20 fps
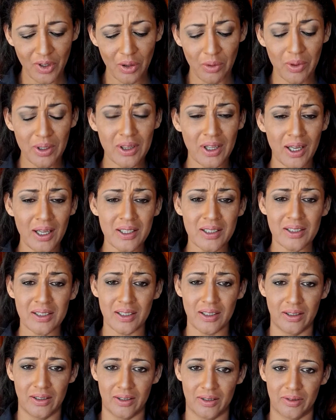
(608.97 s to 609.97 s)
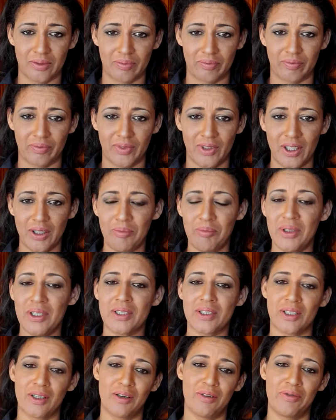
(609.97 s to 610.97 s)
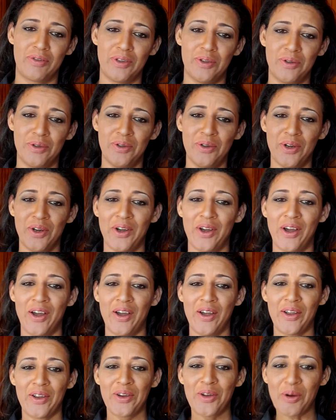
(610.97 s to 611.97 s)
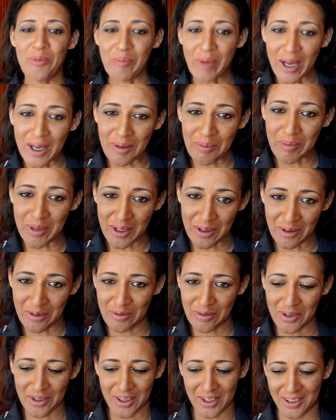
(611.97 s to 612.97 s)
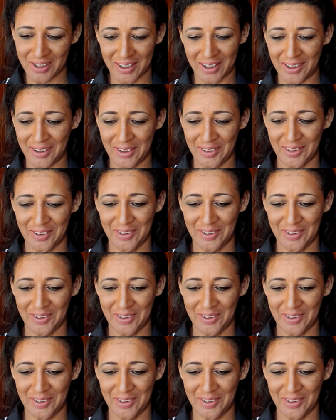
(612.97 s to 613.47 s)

with that said, let me serve you your main meal for the day.